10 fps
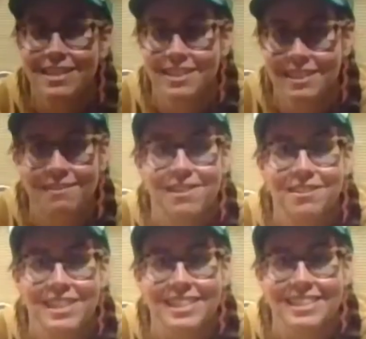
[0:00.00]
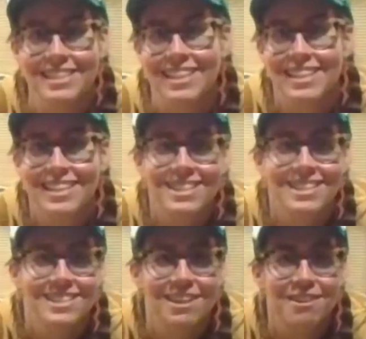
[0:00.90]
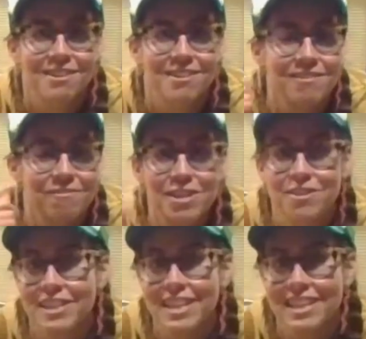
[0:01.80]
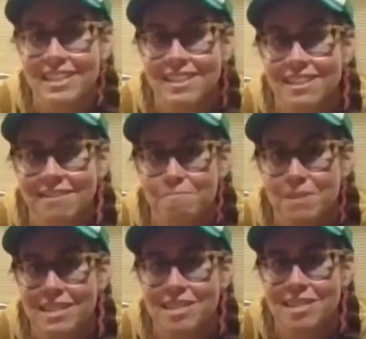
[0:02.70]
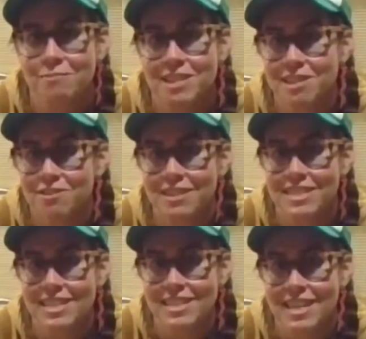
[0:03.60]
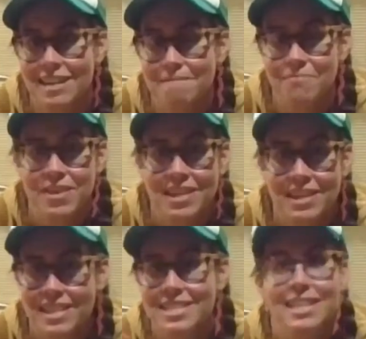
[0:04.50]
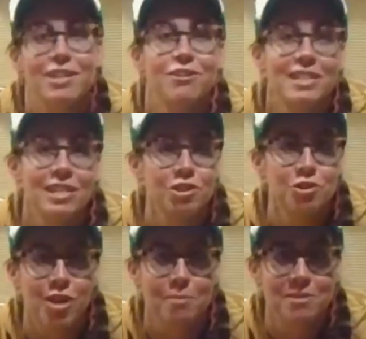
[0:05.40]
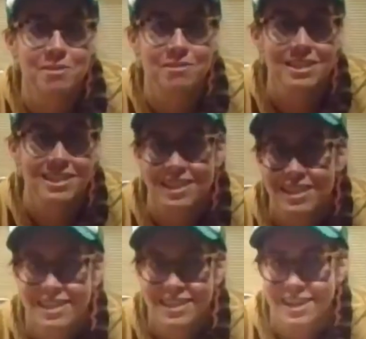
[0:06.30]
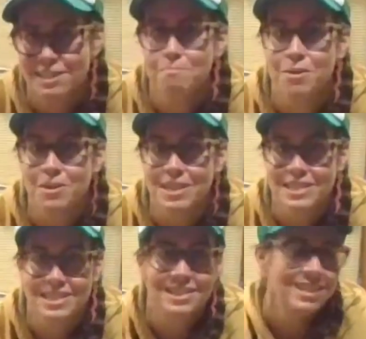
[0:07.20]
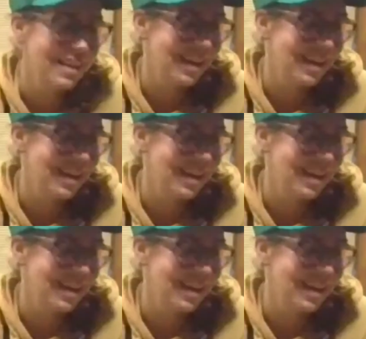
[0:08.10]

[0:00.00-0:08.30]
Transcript: So when you get beets with the greens on top, it's like you're getting 2 crops in one. It's a bonus. Sometimes beet greens are a